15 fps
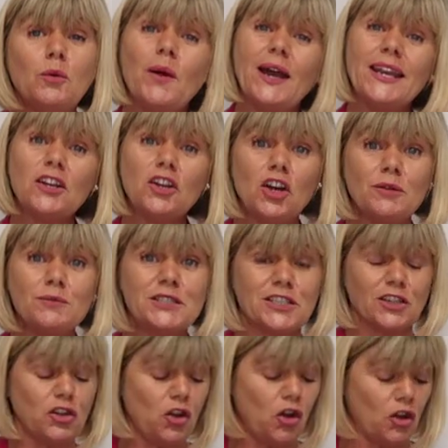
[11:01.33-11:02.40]
But when it comes
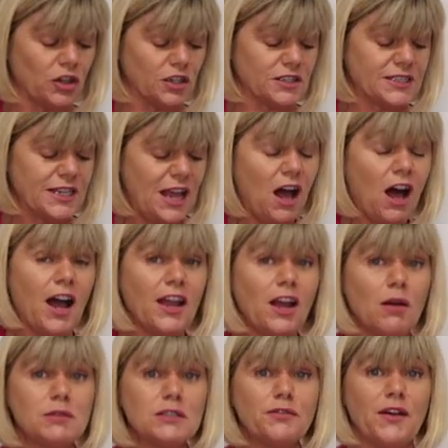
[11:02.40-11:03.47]
to colours, I
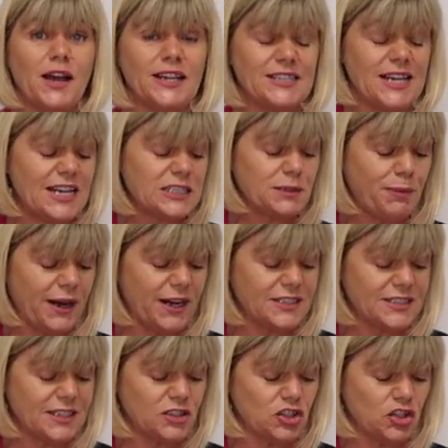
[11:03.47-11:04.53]
always find it's
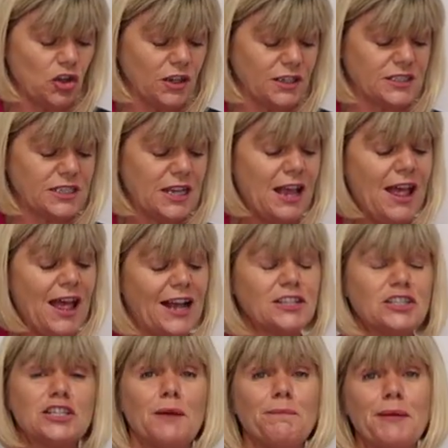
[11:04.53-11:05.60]
personal choice.
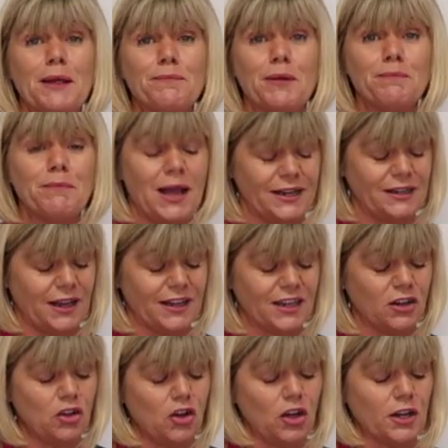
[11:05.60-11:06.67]
And some people might
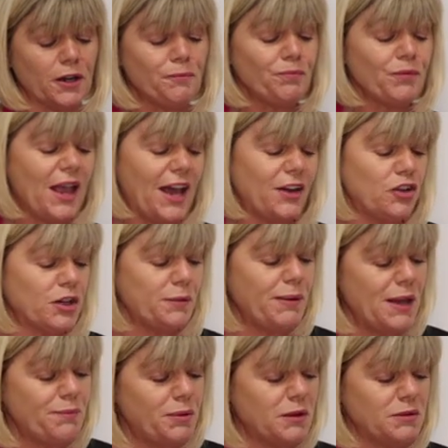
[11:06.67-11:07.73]
like a colour, and other
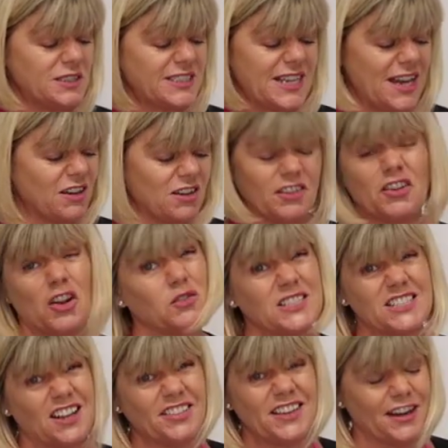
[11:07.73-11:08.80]
people say, God, no,
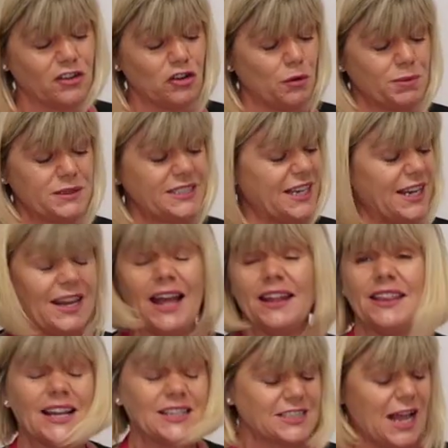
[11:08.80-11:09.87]
it's not their cup of tea. And
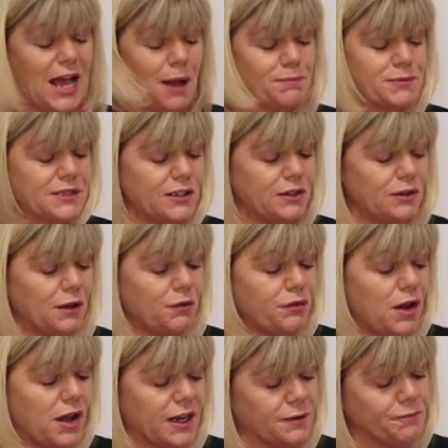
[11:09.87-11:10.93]
that's absolutely
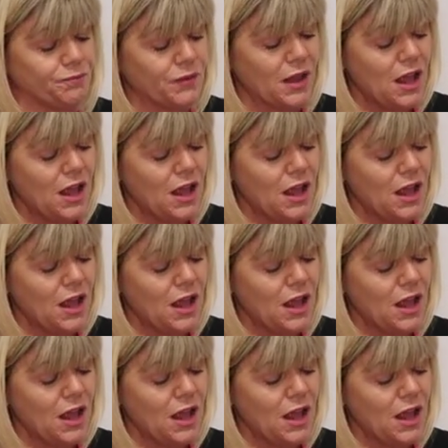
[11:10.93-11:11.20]
fine.